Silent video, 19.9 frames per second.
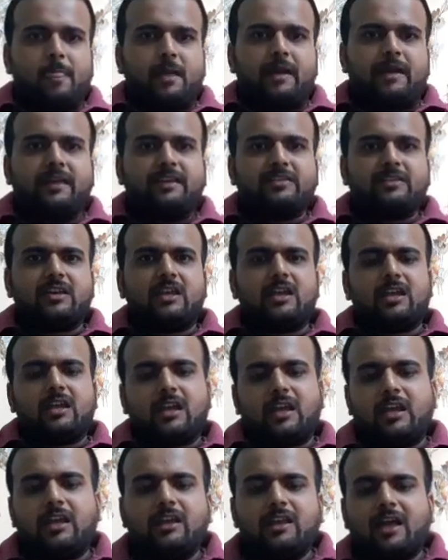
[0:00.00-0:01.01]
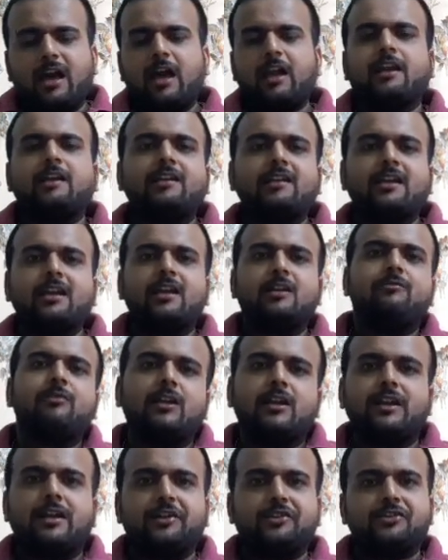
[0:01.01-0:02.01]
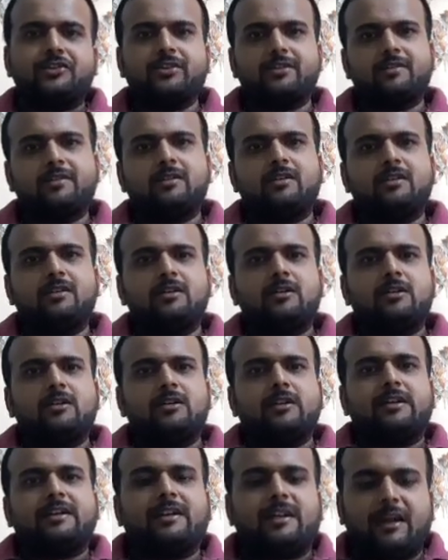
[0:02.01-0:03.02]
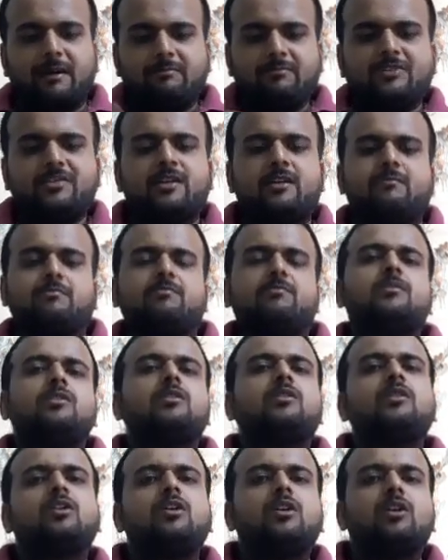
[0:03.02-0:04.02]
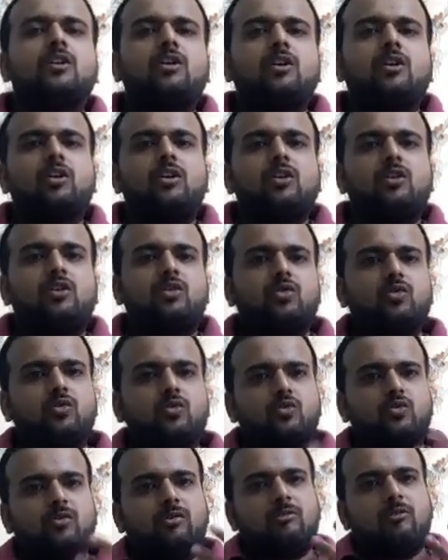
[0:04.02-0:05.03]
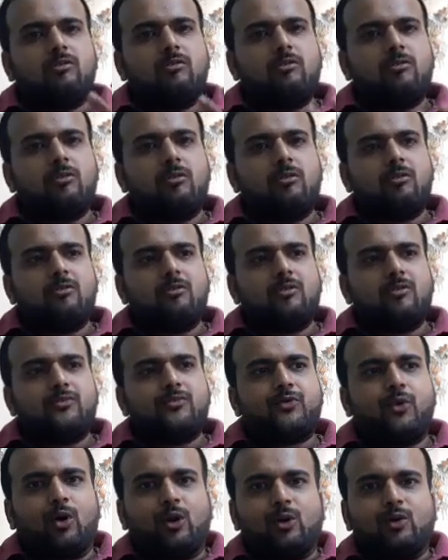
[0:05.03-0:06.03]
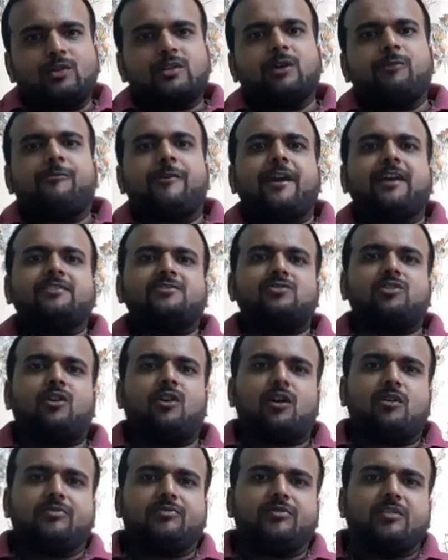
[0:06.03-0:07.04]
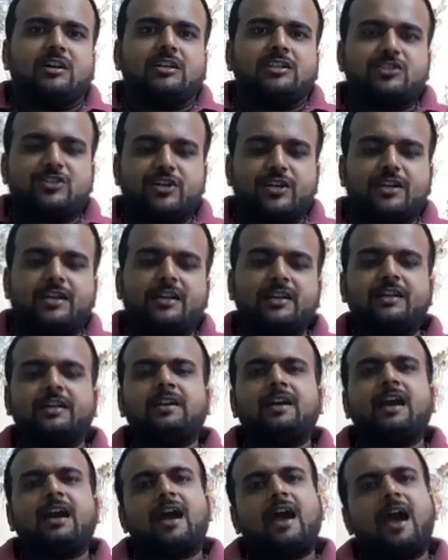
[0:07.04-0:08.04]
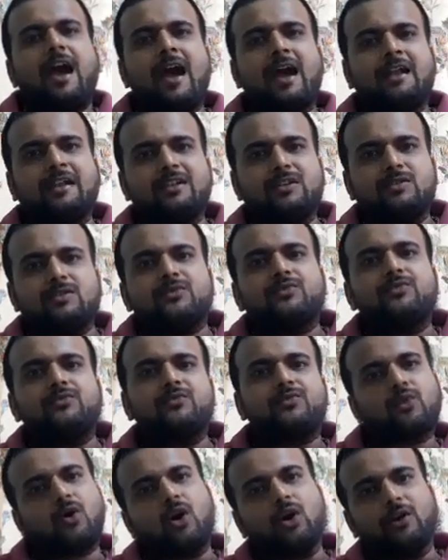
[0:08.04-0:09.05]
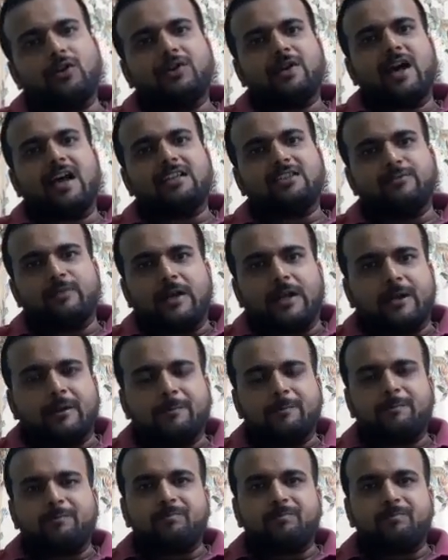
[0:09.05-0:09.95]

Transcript: His inherent evil nature tempts him to follow the ways of cheating and fraud as well.